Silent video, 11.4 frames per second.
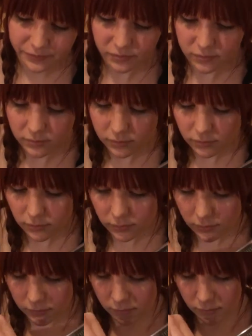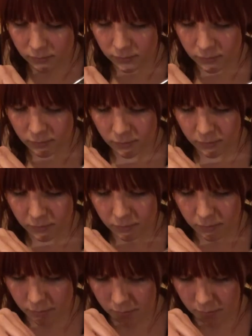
[no speech]